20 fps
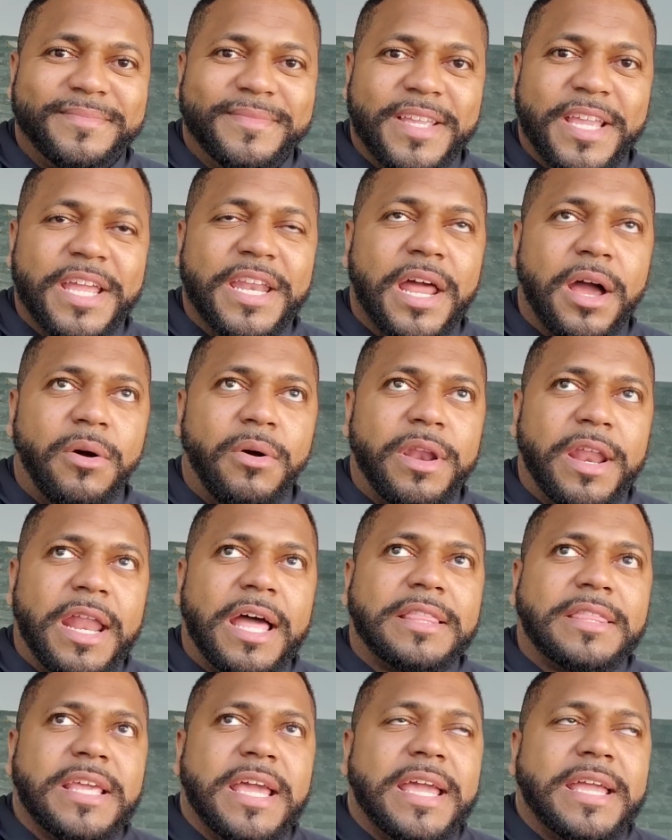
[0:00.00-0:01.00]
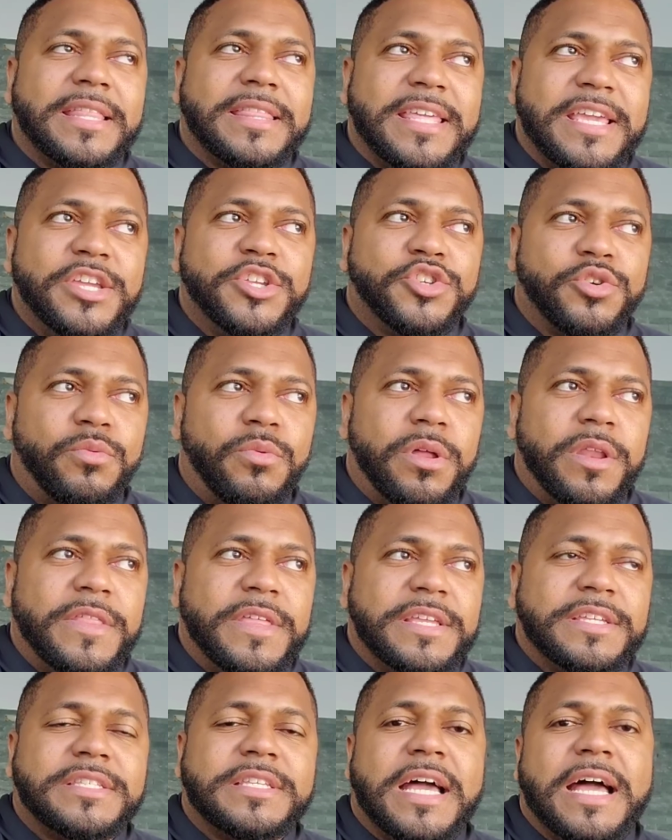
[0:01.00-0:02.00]
you know? And I think these are one of
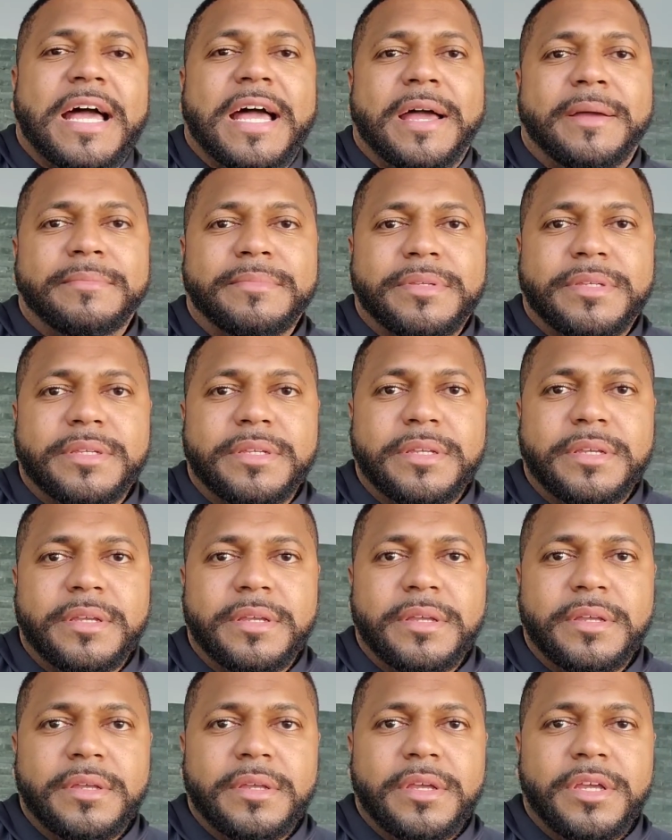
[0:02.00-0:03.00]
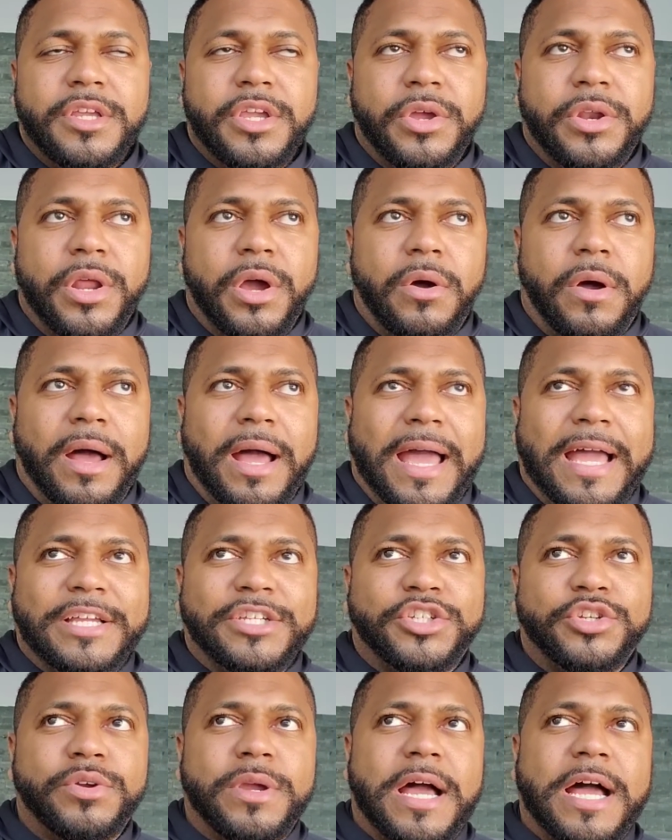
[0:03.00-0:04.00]
these times, you know,
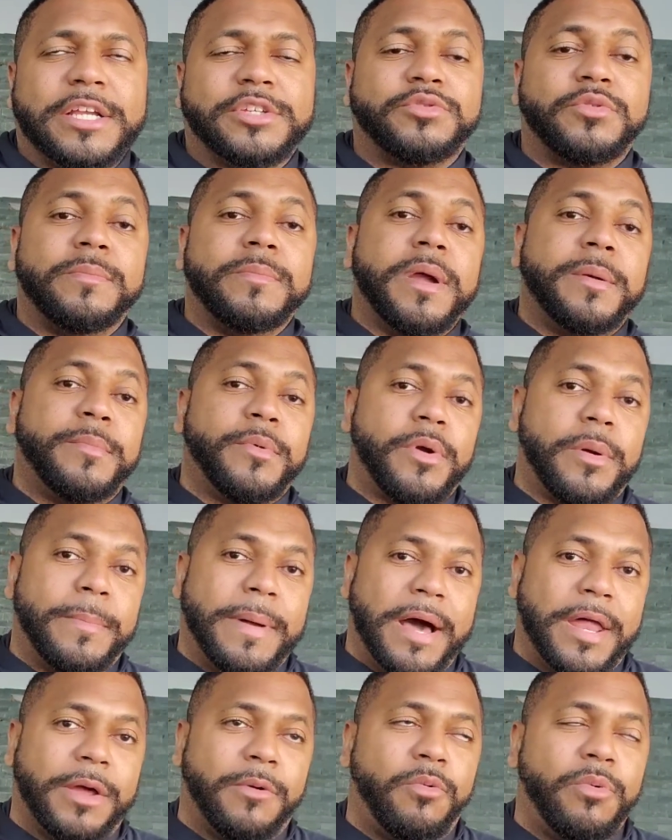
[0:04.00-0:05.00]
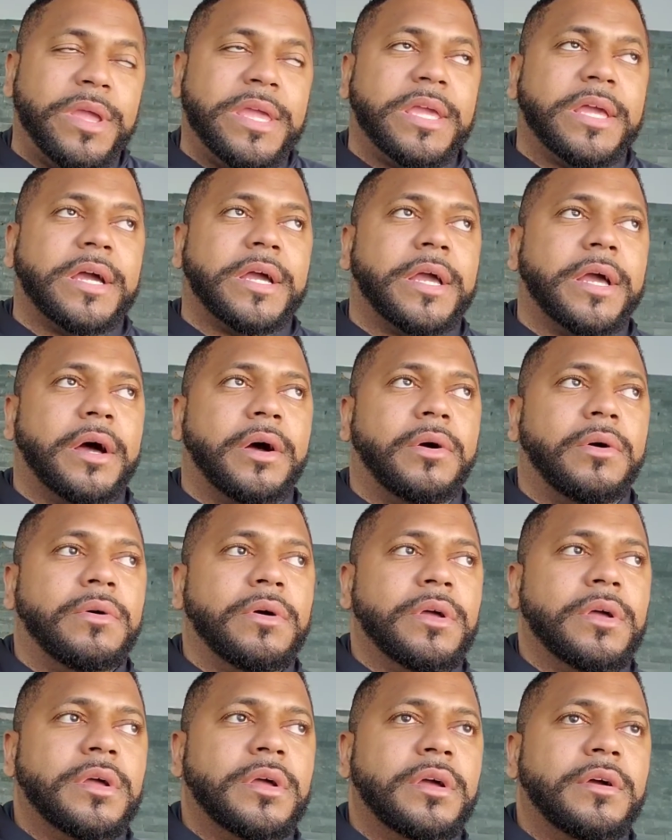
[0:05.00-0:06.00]
as you guys remember about a week ago,
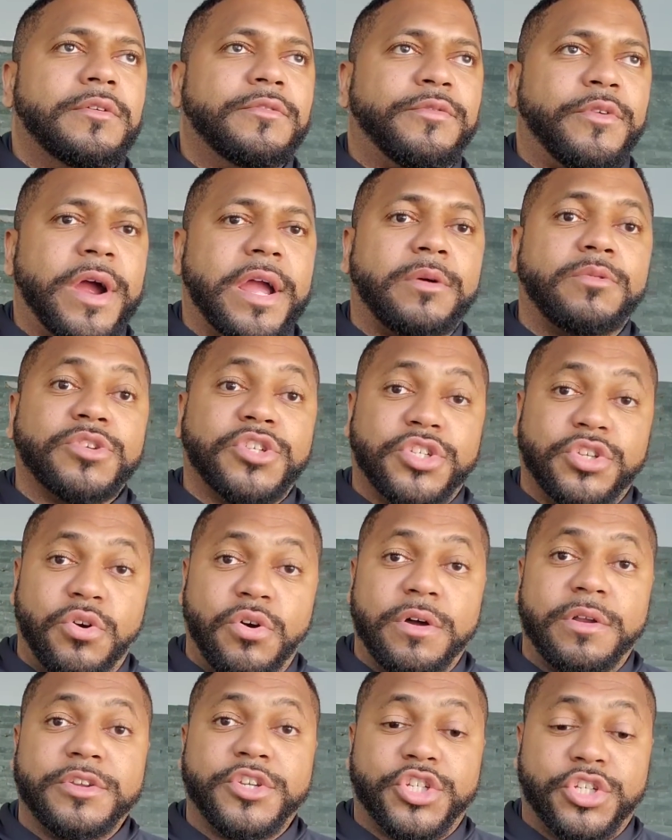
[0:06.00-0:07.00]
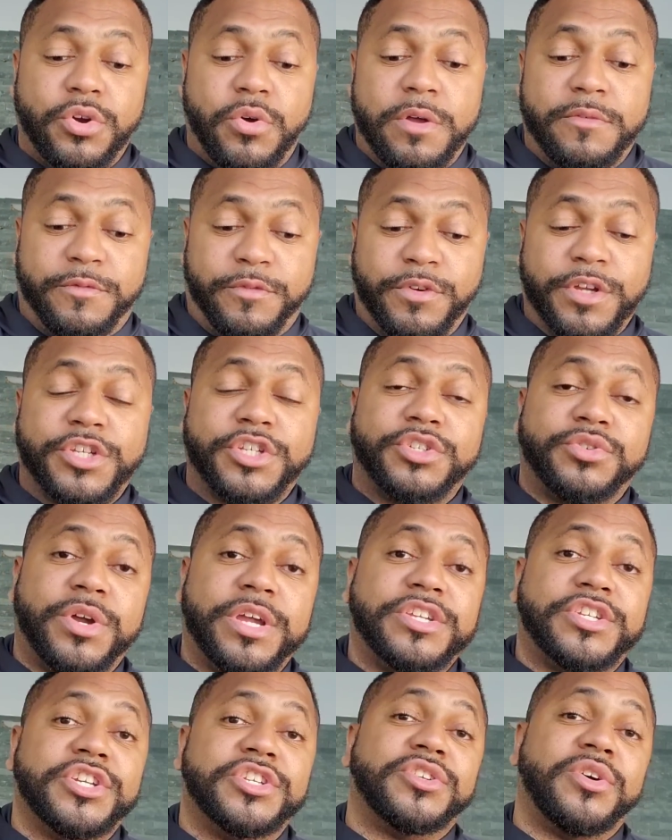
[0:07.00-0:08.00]
Frank was showing
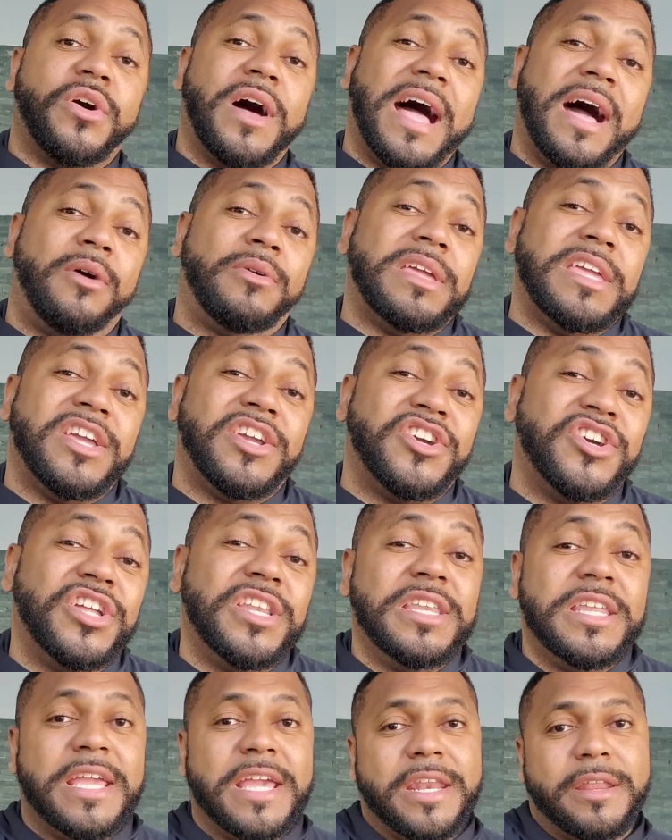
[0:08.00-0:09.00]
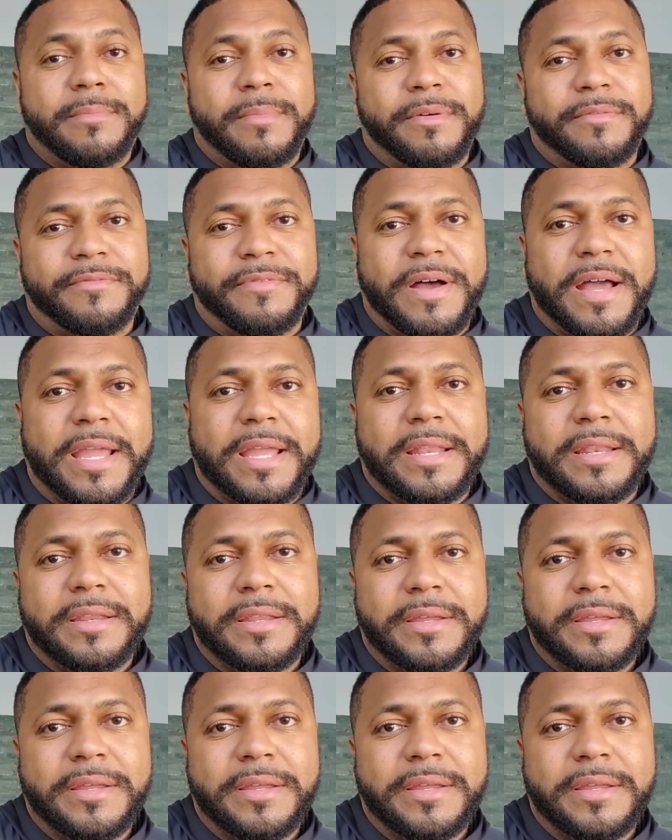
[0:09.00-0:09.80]
frustrations on how he couldn't get him a fight,